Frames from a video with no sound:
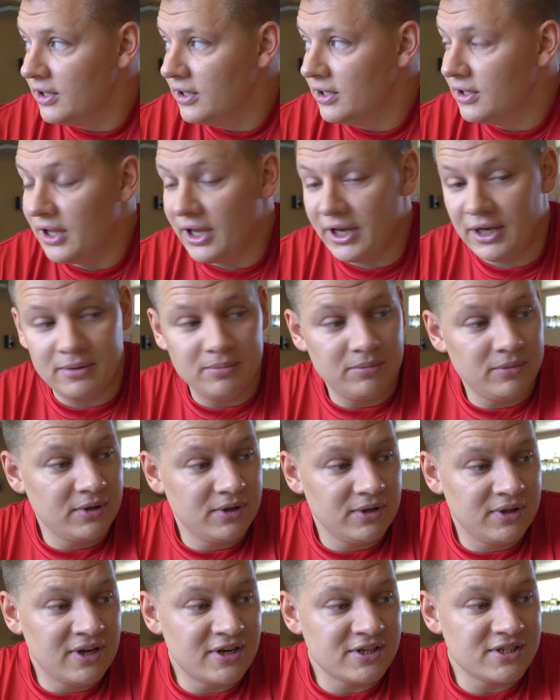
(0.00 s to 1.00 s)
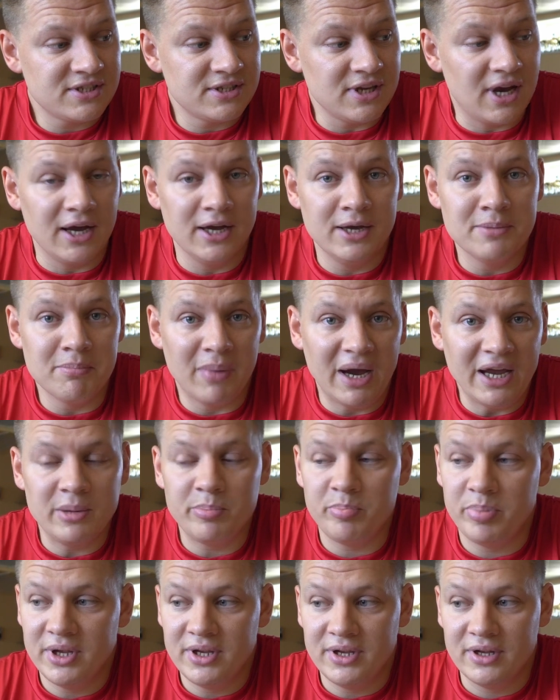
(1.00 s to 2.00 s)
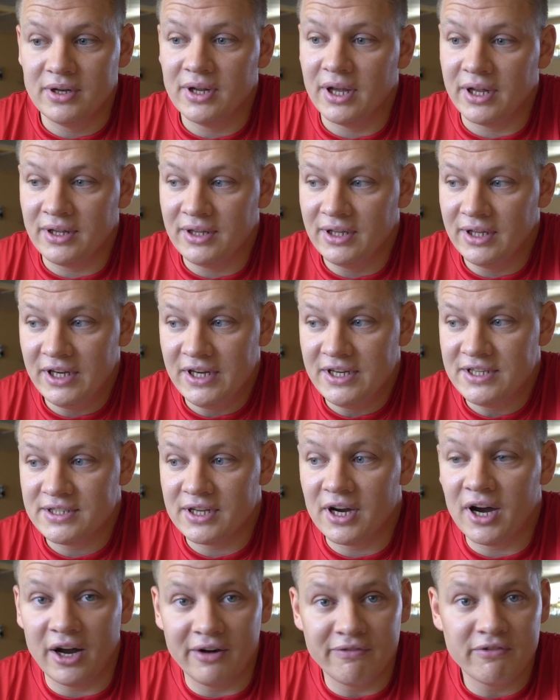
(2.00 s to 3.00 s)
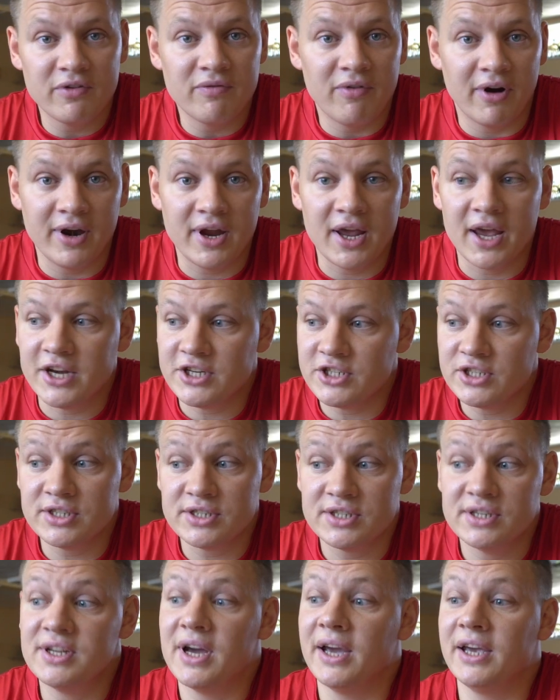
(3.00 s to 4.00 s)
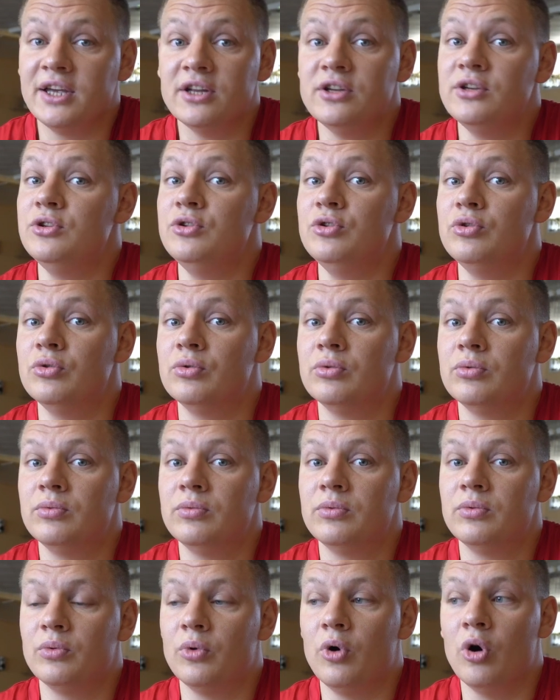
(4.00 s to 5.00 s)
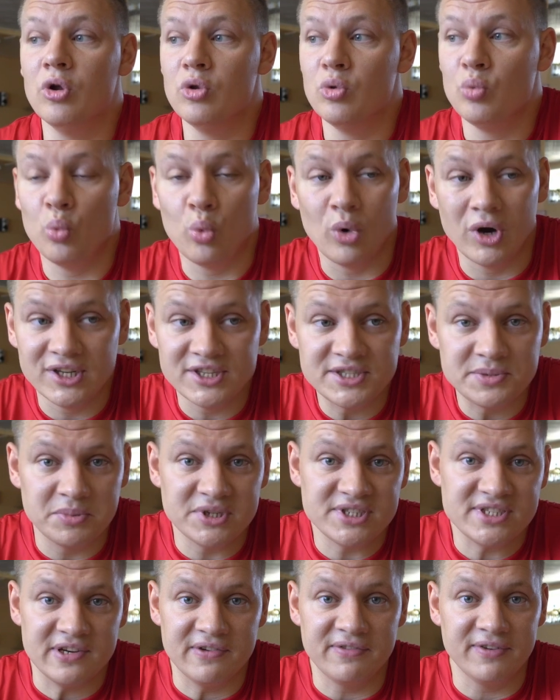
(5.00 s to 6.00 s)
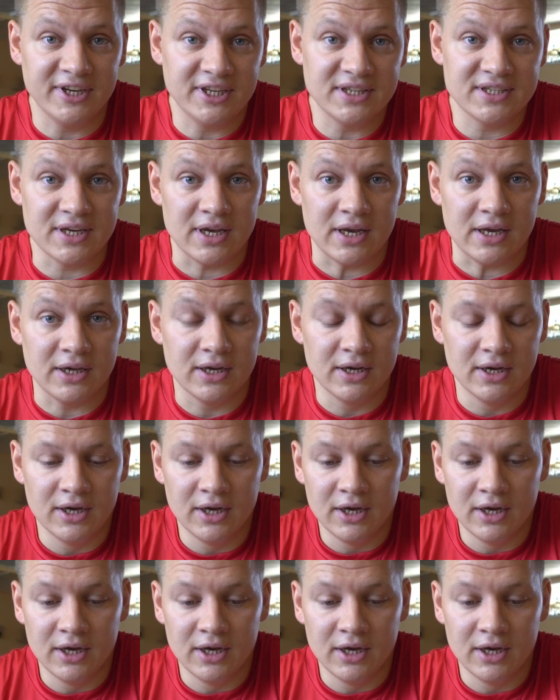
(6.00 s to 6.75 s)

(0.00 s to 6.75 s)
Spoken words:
like, there's, in my opinion, at least 100 variations that I can do on one specific thing.